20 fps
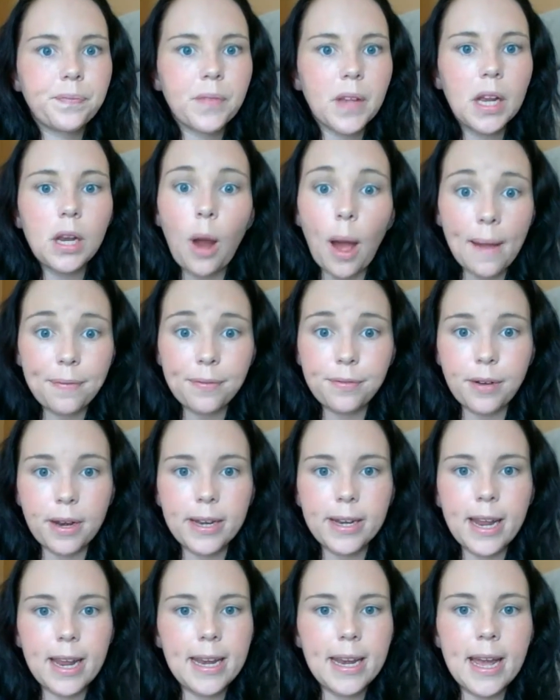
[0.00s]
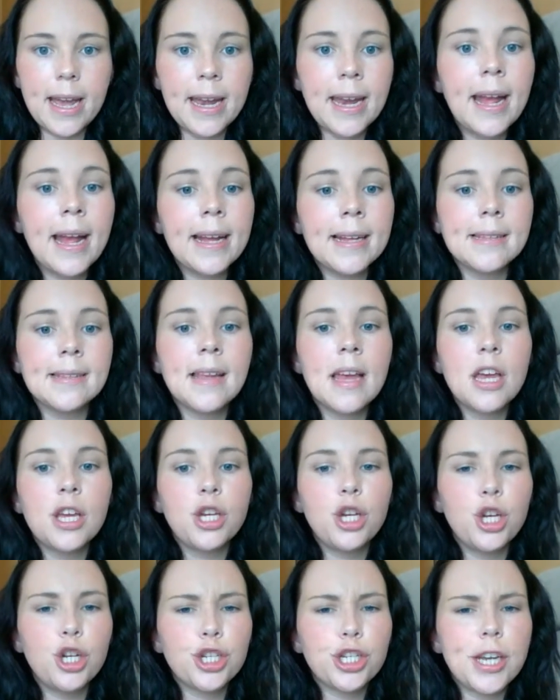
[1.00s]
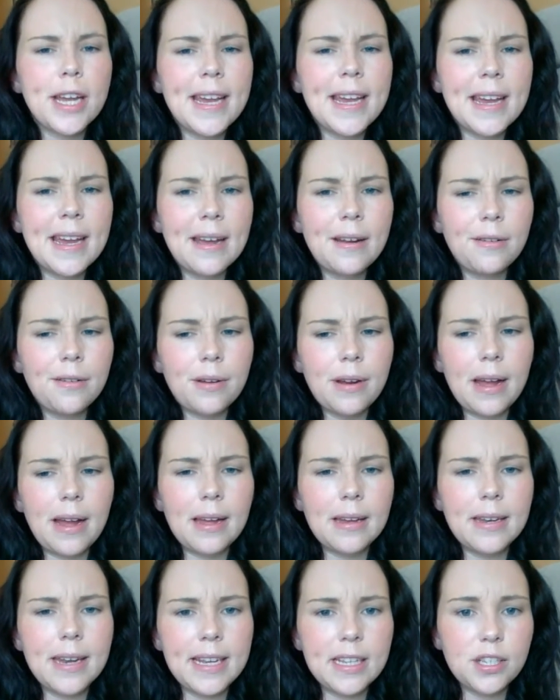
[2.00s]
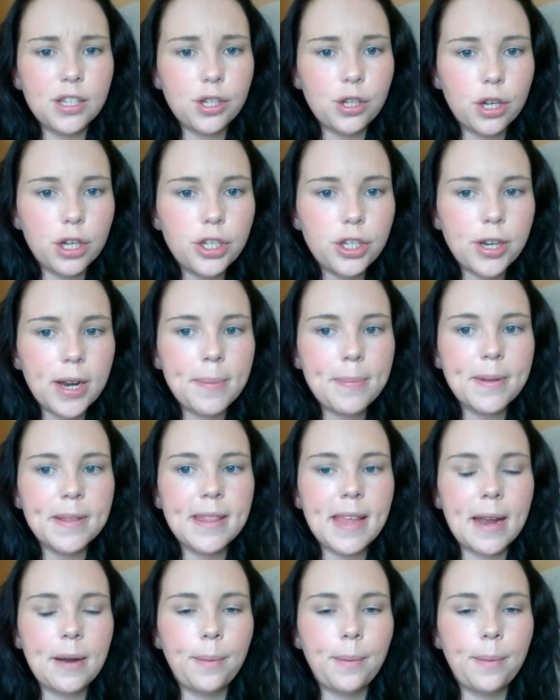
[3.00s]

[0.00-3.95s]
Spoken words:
life-threatening. It is. Usually it needs surgery, but they